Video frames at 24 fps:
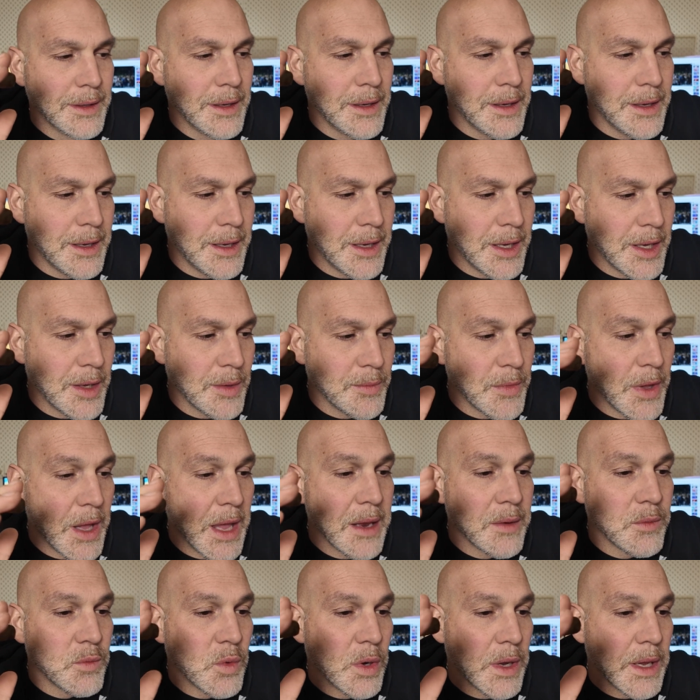
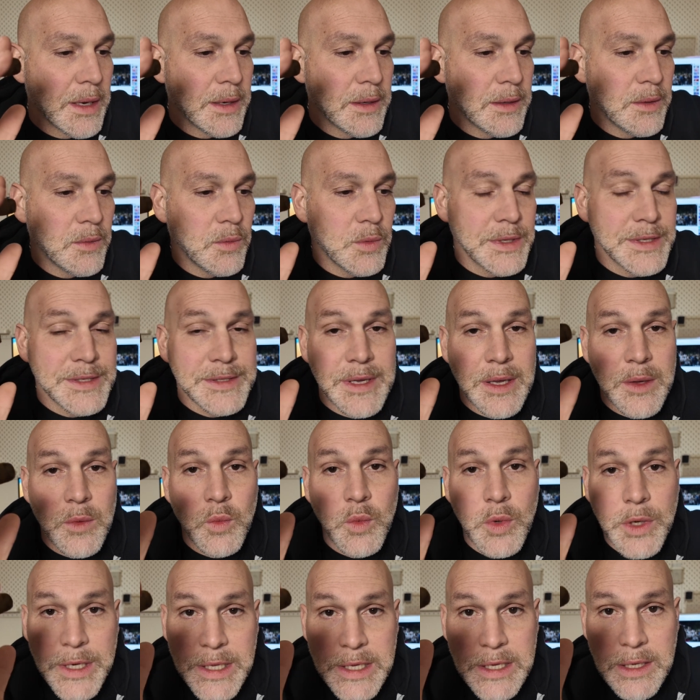And when we say
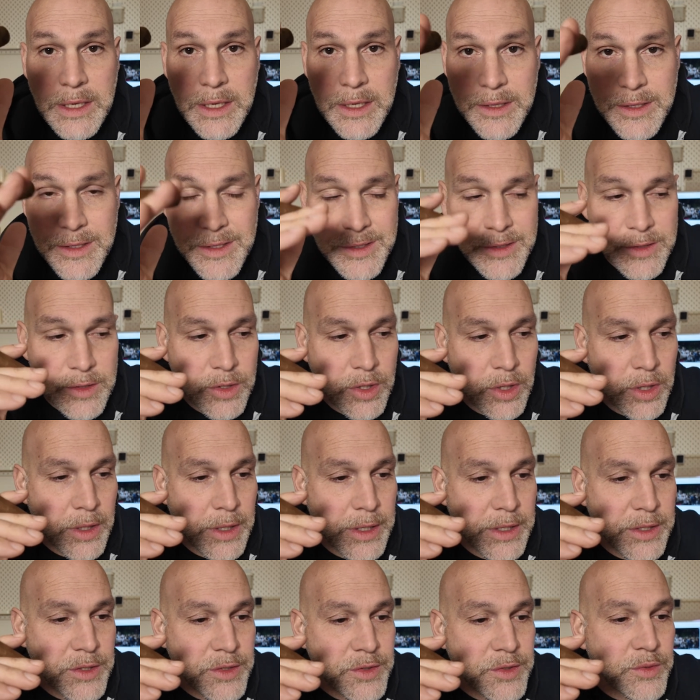woody in the cigar
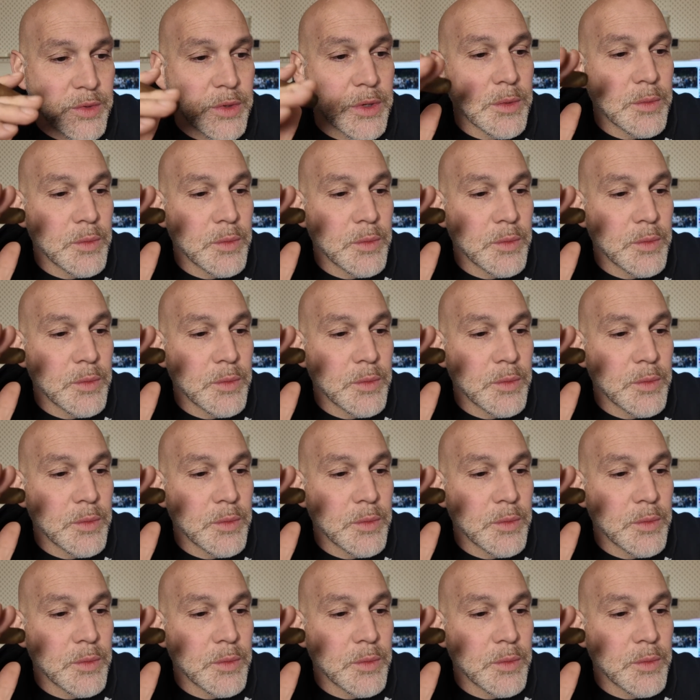industry,